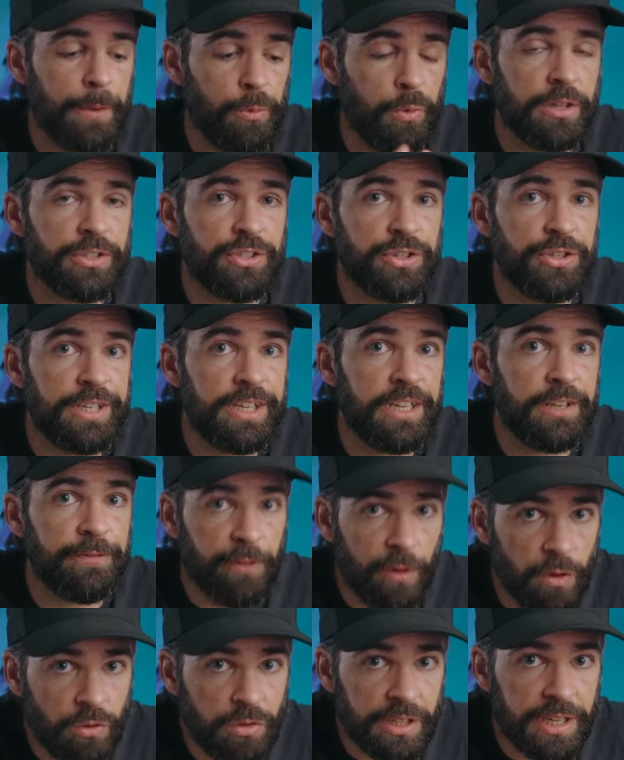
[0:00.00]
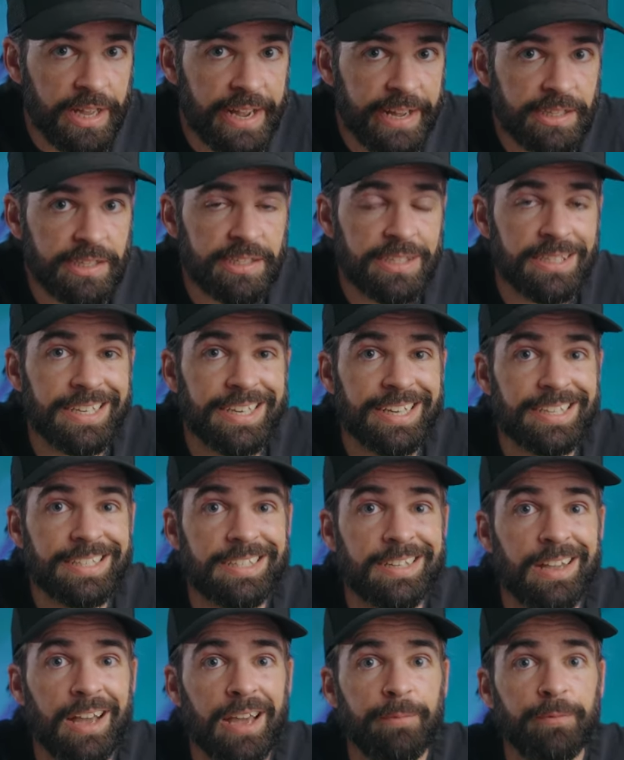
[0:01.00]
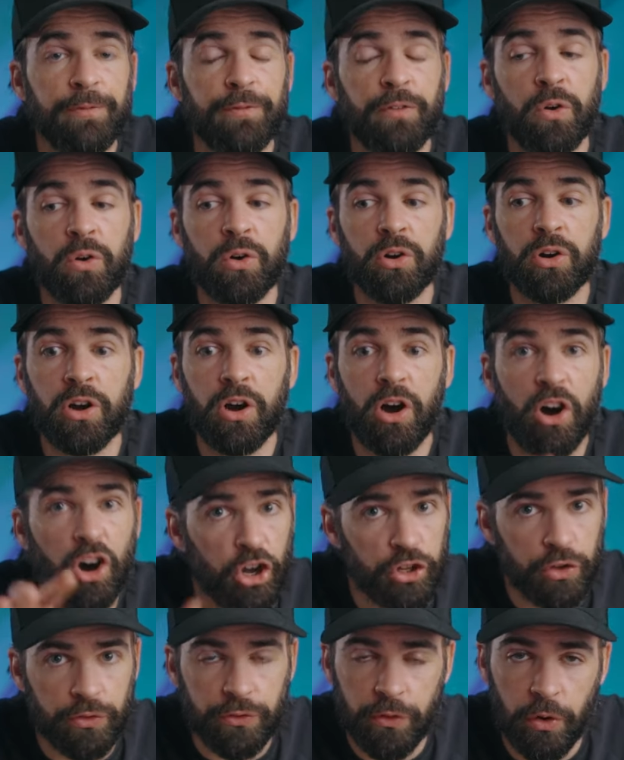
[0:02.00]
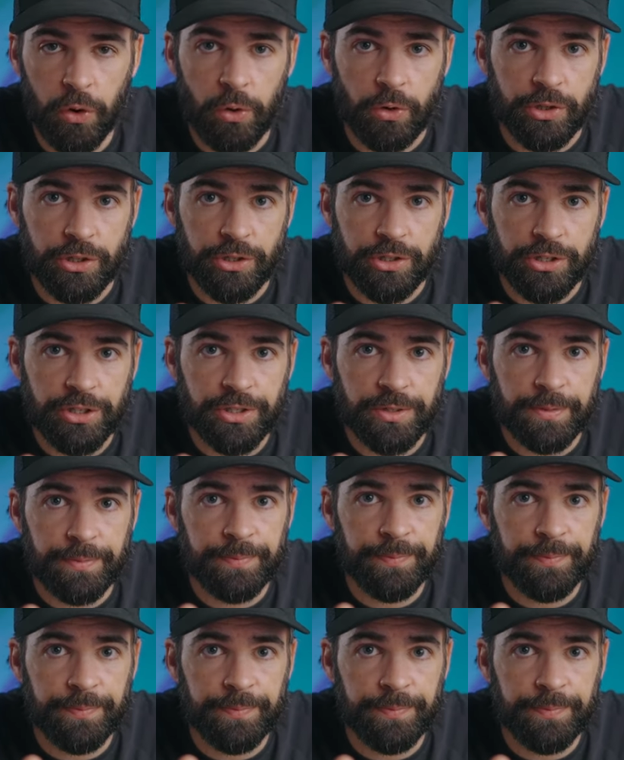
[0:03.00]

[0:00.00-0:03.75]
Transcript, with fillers: once you did focal lengths, it's time for autofocus.